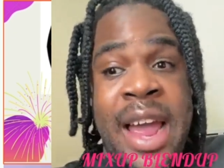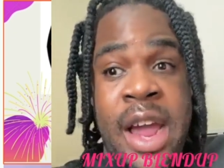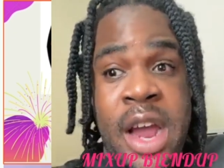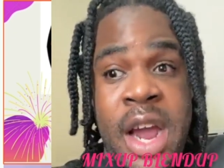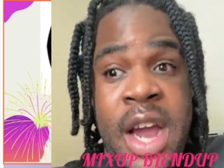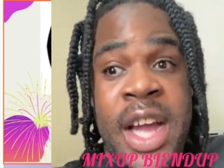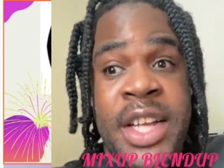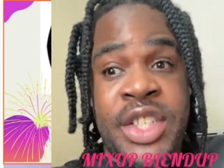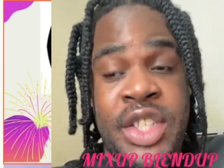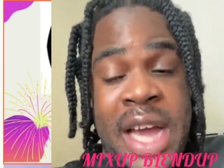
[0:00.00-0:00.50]

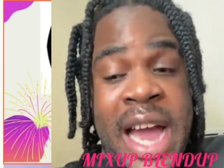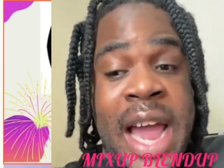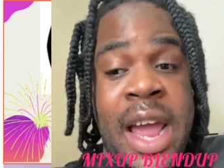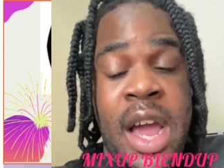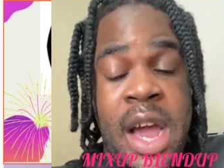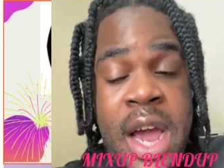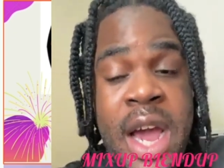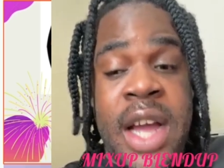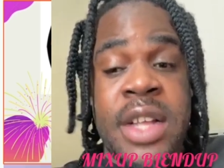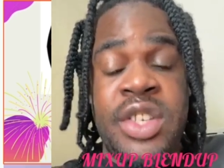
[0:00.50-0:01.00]

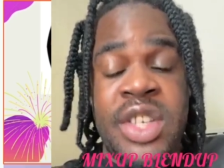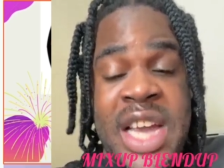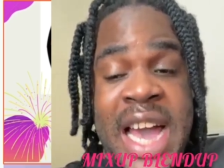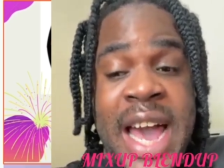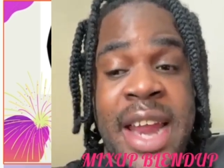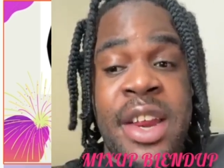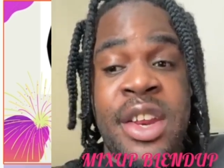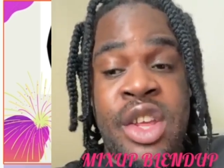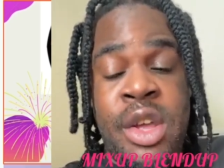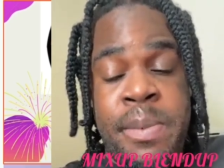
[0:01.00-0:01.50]
heard you
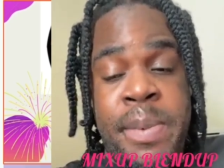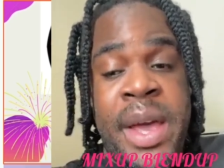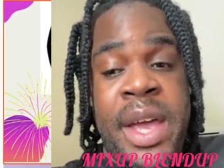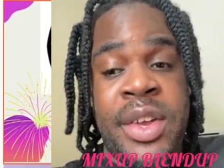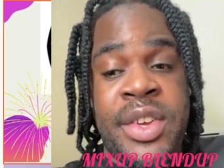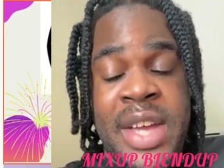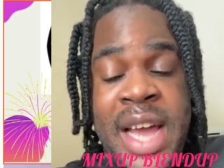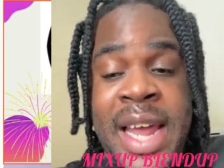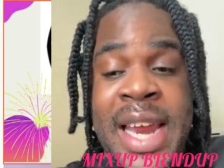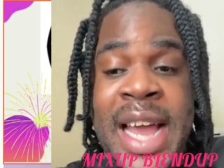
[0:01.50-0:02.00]
had a new
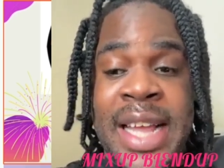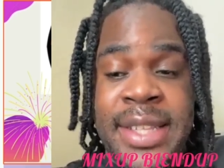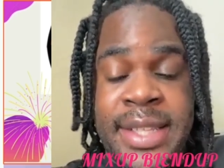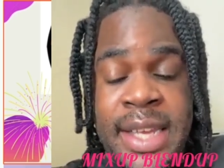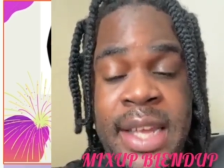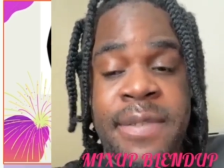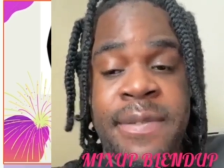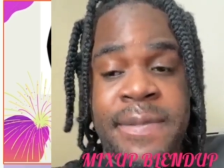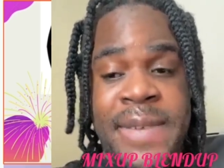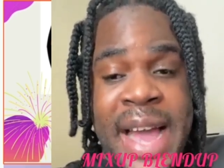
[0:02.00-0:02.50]
page, and I
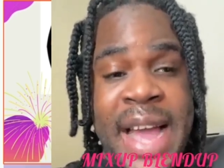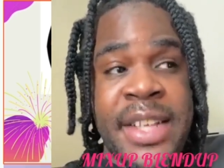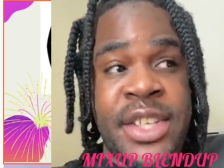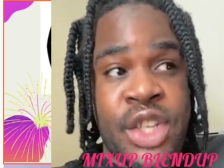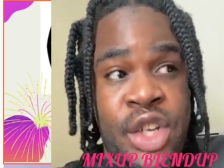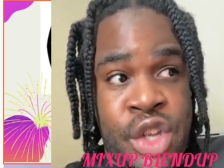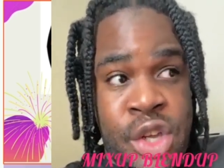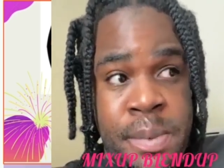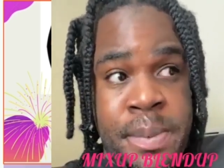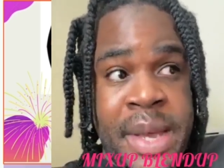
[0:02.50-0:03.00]
did find
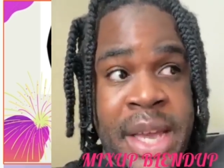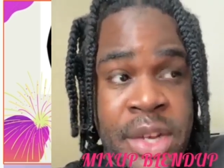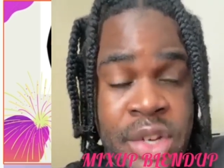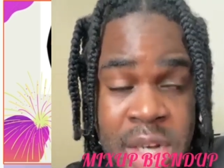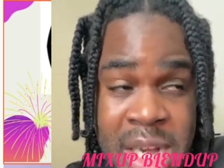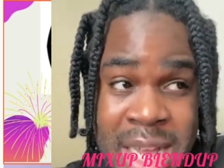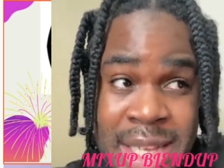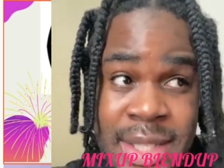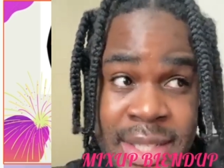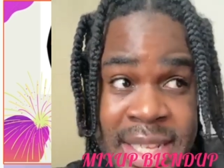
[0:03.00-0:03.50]
your new
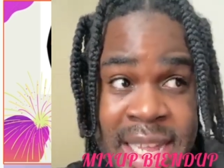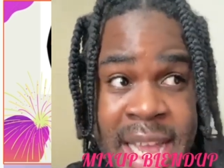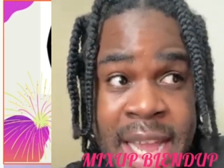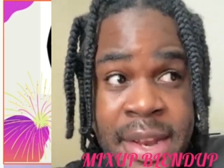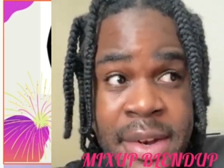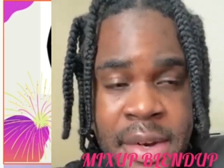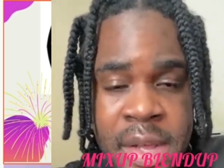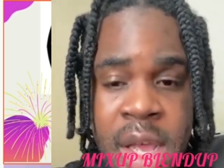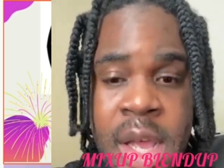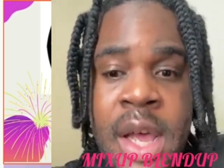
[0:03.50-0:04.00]
page last
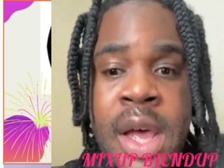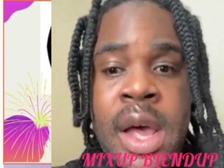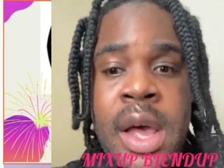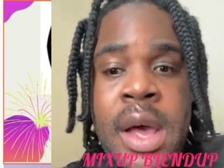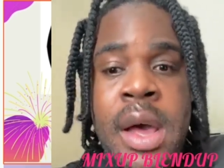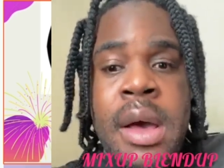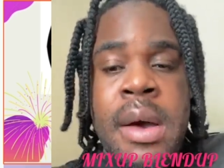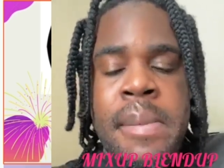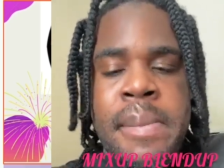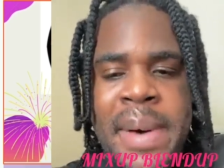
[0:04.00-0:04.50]
night.
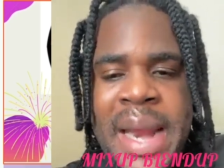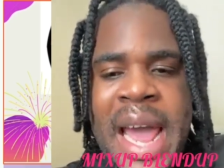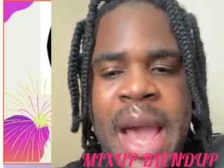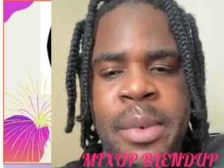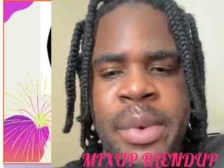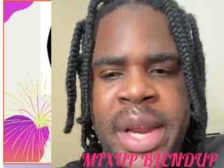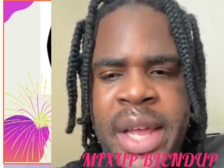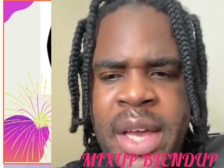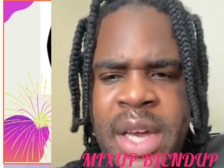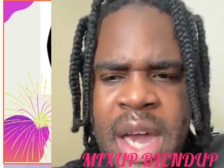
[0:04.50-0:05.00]
But
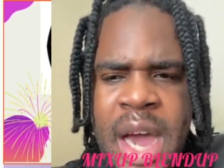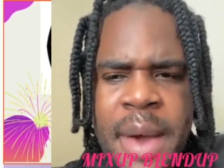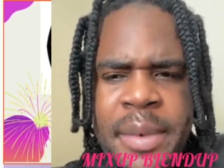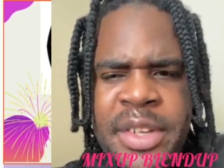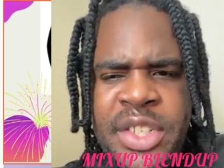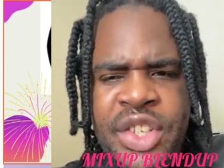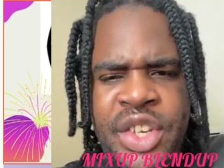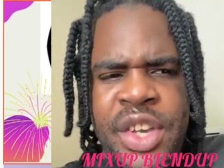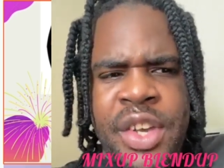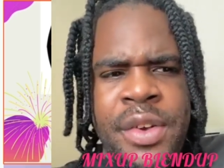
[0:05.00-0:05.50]
I would
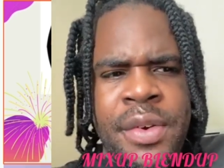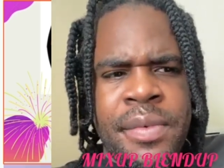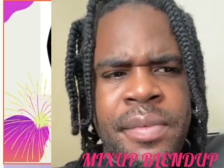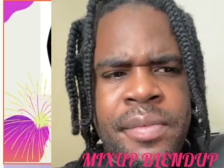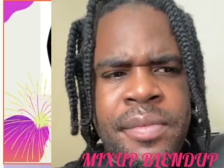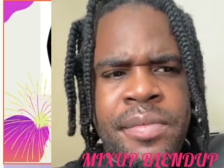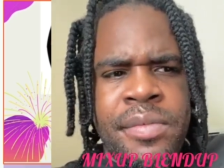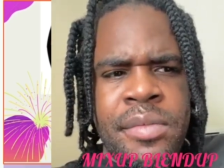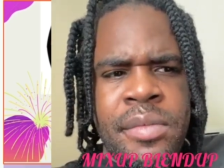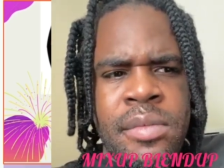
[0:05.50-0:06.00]
encourage you
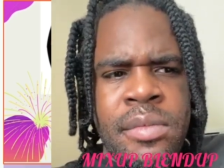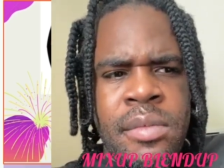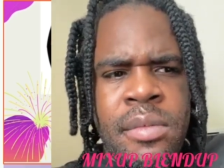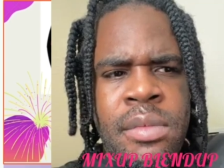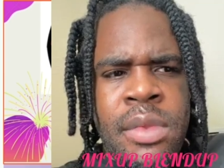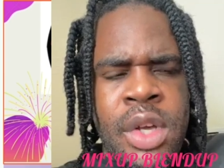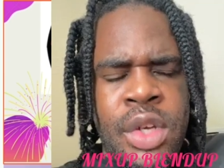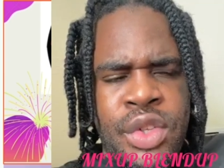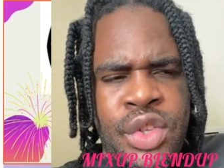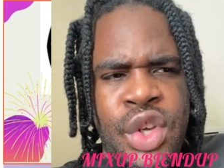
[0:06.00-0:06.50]

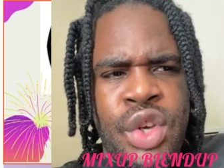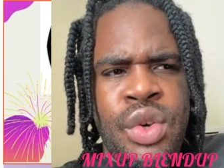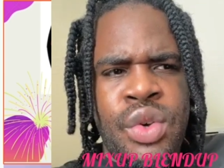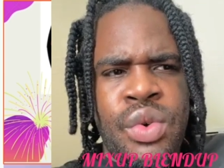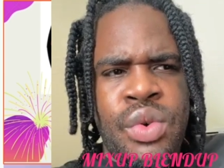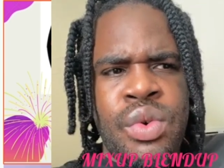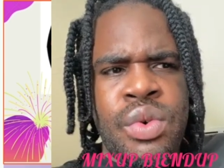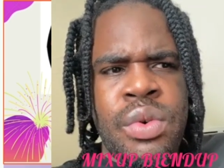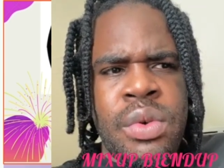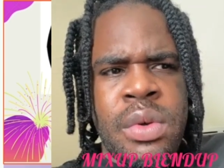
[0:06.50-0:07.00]

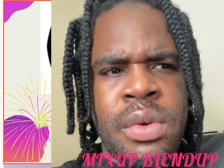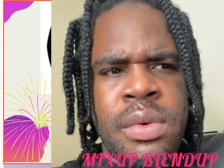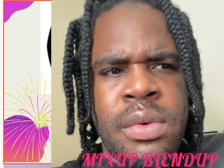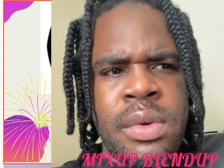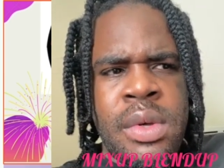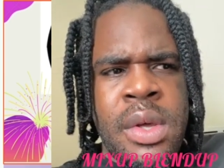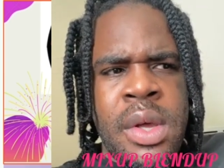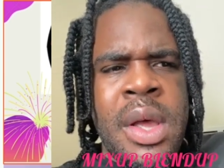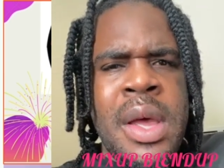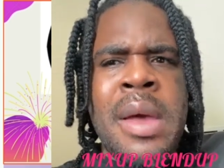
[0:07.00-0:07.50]
to
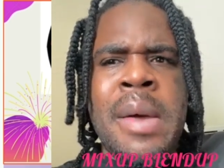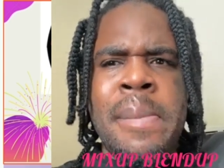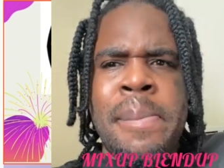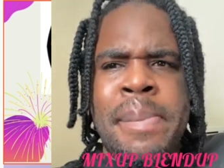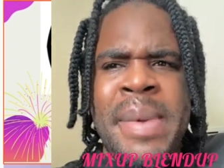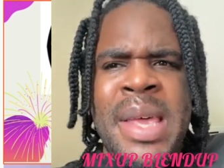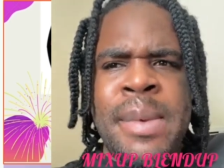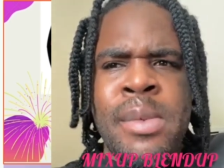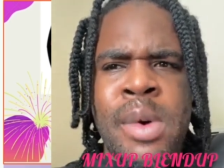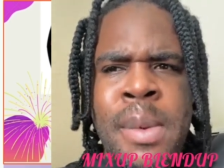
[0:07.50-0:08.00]

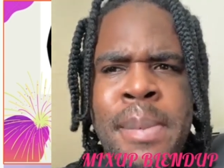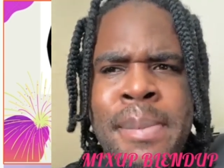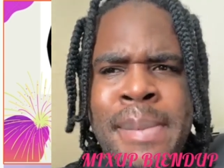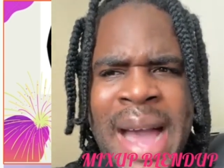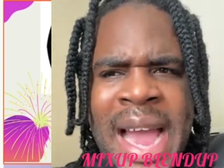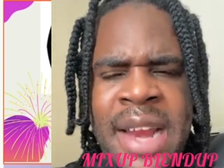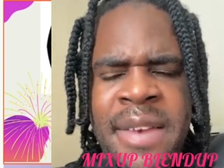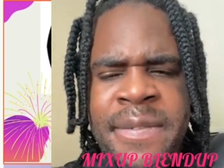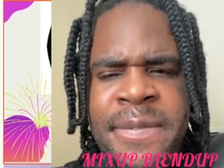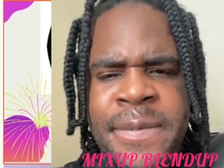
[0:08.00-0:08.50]
be more
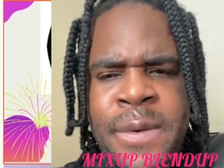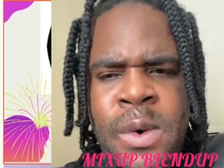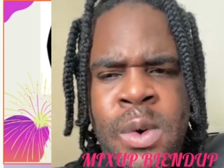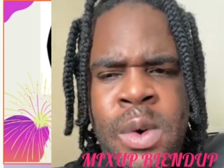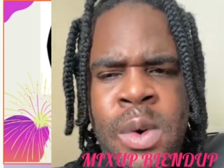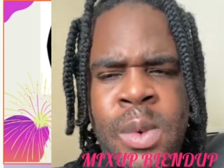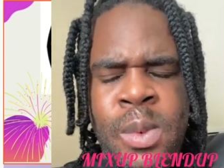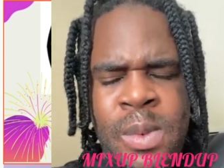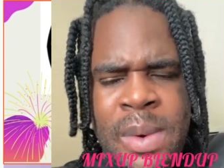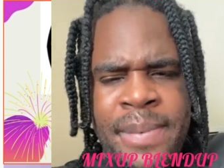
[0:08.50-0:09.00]

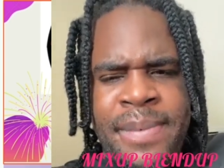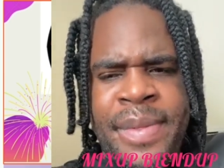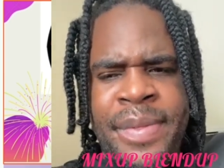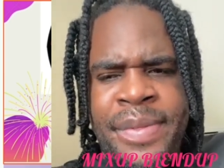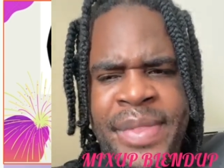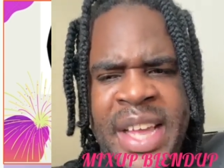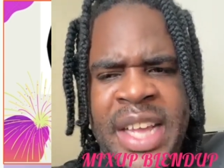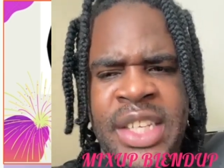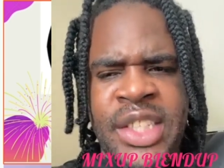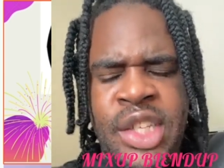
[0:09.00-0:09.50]
mindful with the
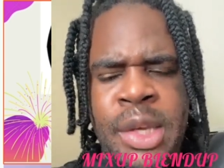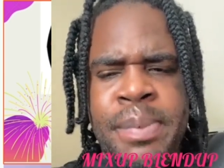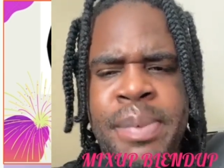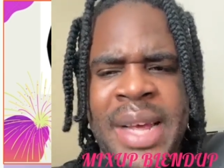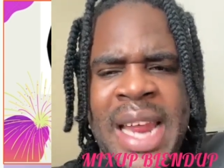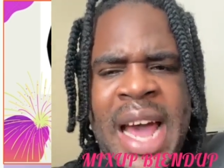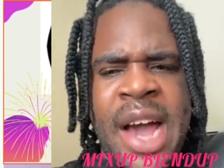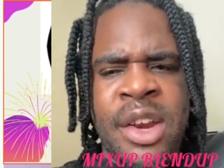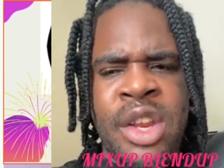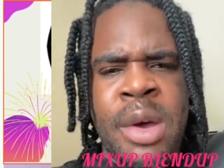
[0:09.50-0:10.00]
things you
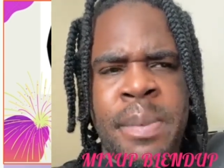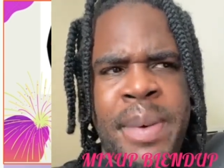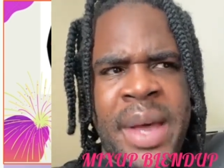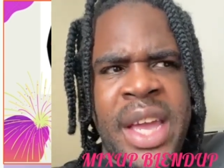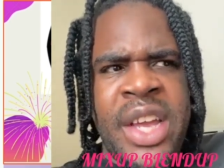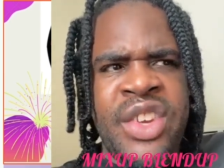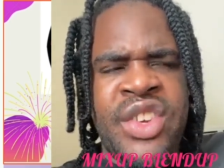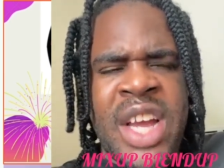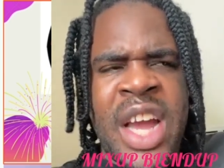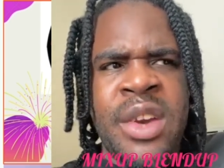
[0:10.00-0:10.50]
put out on your
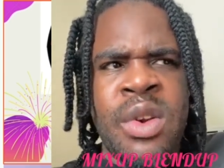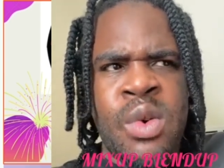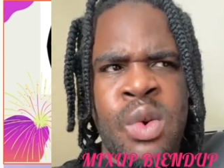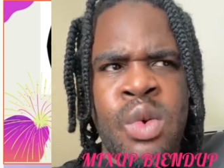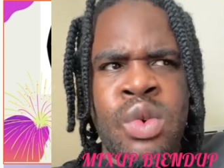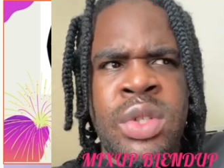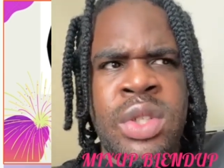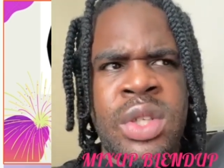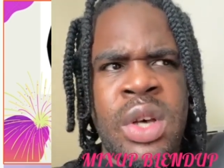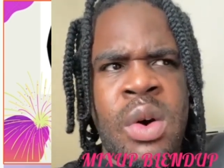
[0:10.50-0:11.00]
page, and
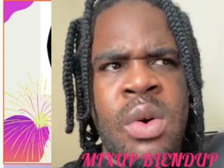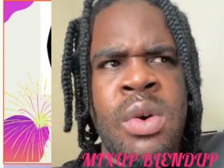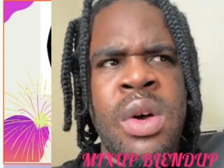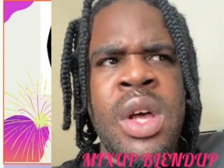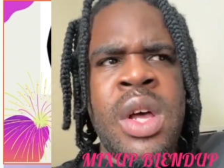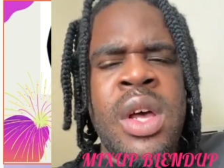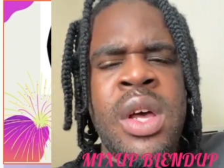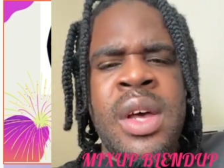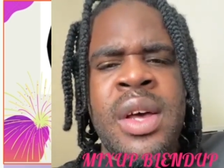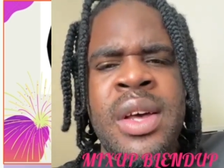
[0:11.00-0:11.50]

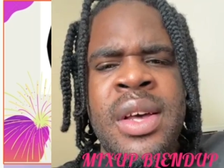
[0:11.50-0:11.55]
also